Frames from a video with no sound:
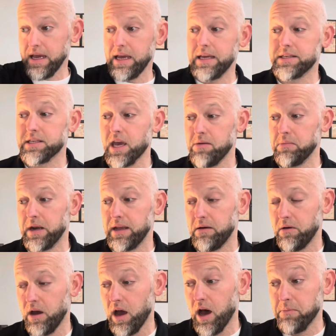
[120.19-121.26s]
is coming
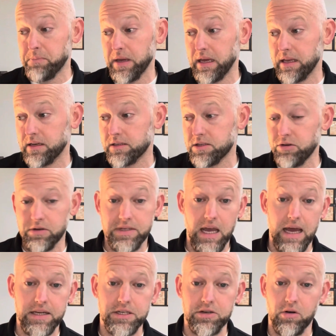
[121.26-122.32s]
up in to
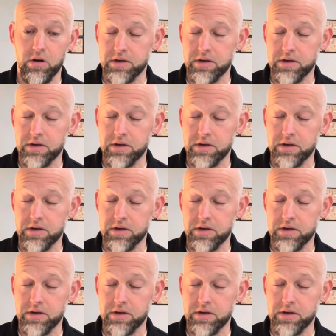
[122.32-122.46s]
attach to our